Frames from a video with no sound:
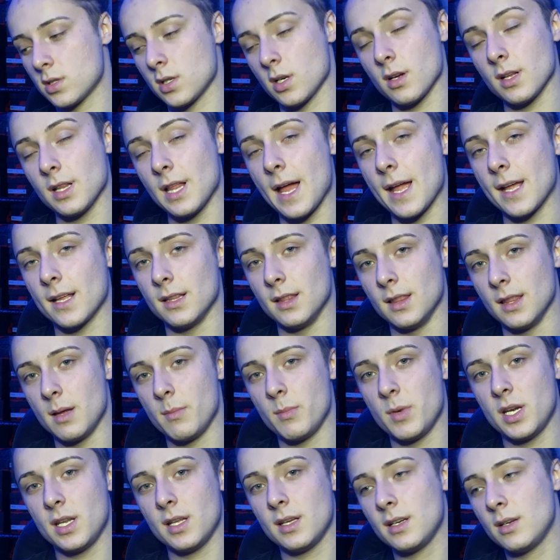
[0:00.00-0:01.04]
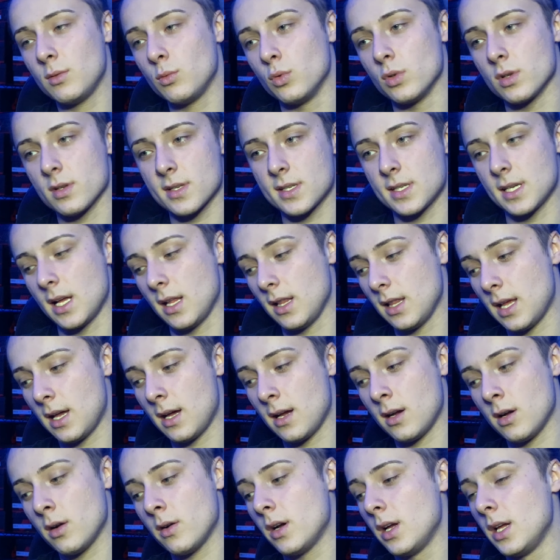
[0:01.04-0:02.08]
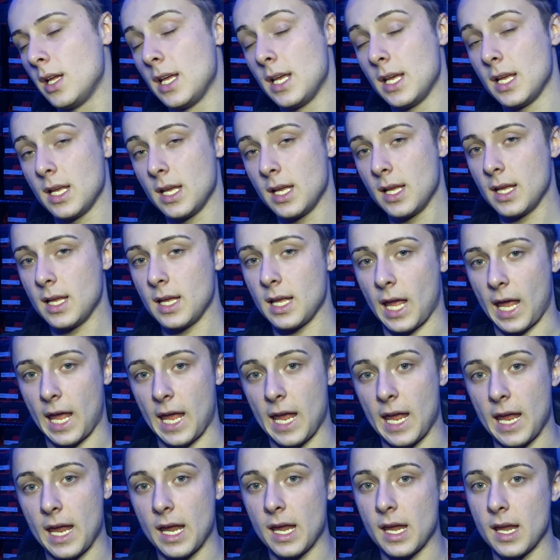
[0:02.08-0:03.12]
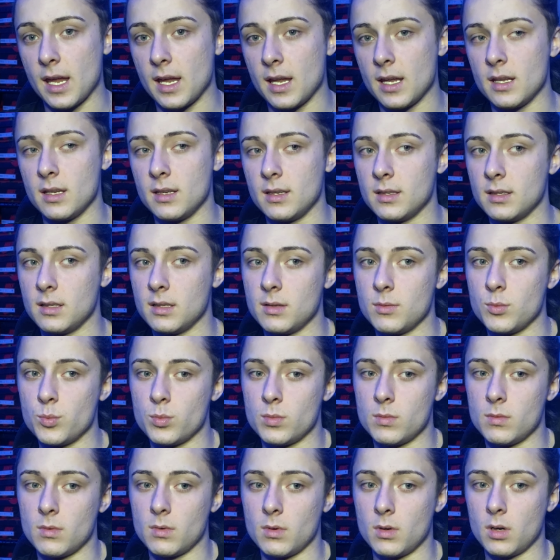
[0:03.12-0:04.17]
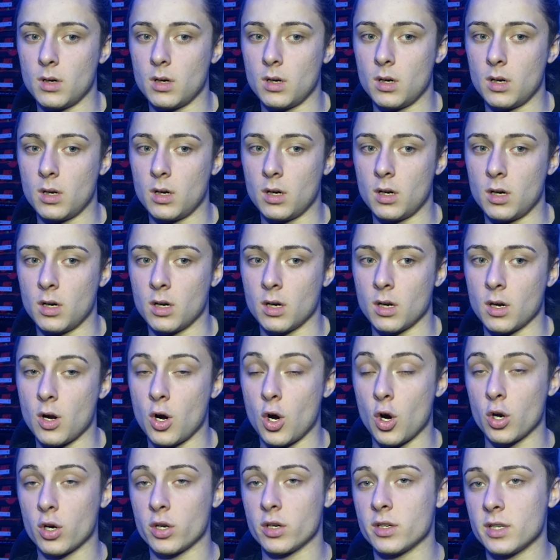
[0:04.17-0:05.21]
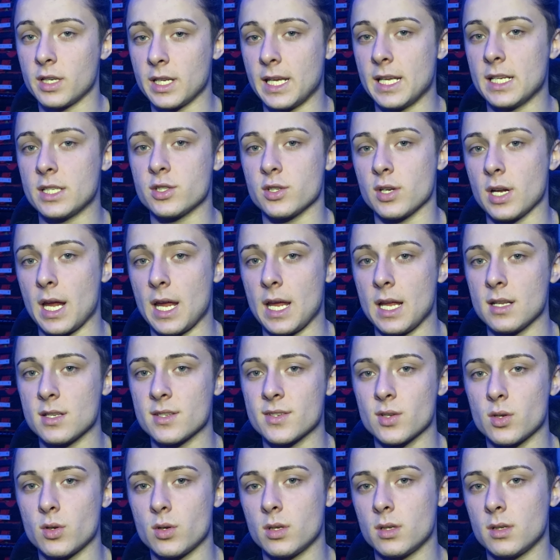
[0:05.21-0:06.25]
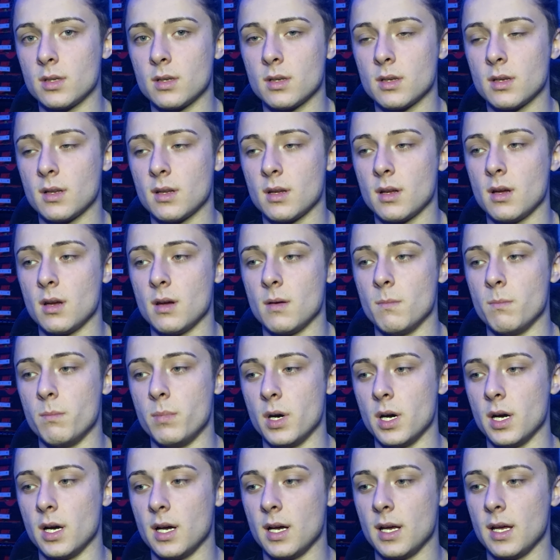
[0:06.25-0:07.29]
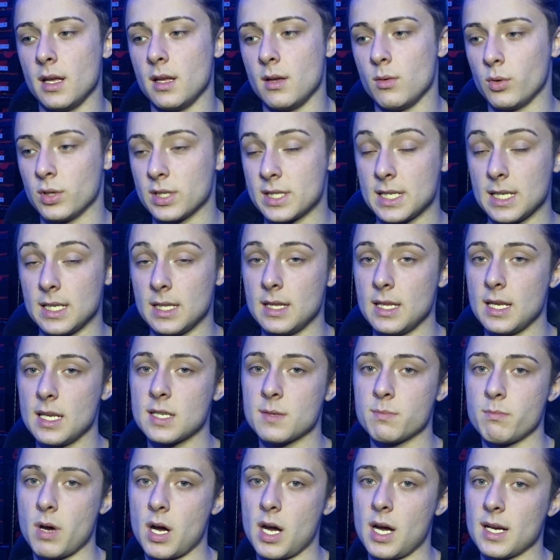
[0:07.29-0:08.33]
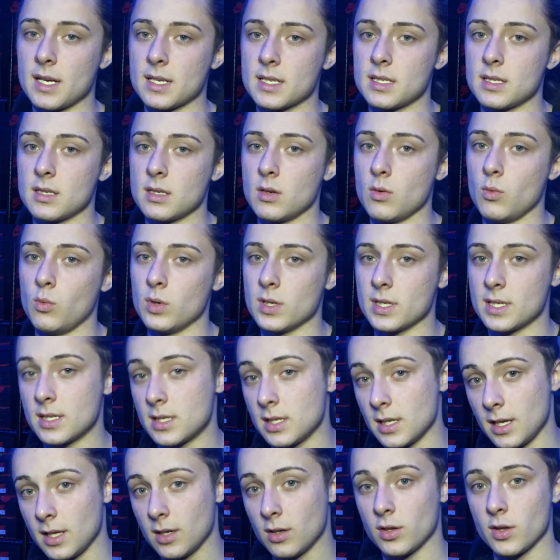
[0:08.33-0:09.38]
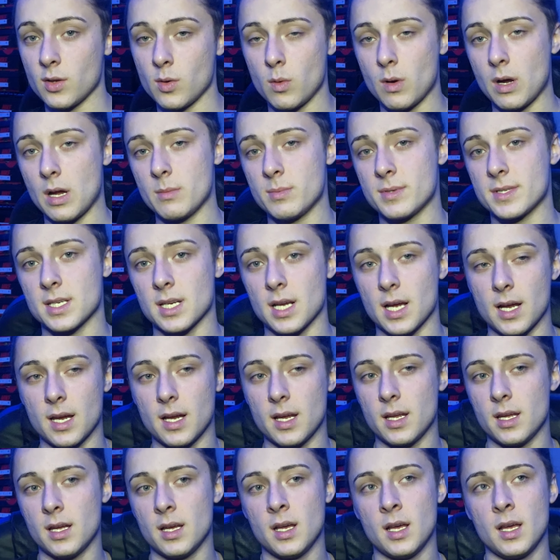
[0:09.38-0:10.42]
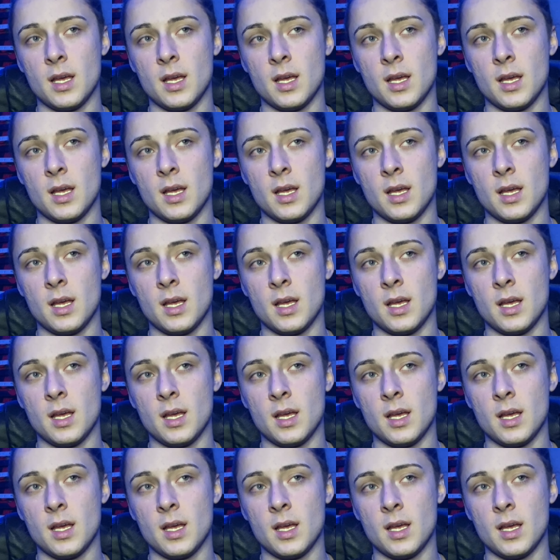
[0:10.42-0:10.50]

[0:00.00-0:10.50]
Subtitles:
are like limited, will sell out, and are harder to get your hands on. But what's in this box was sitting on the website,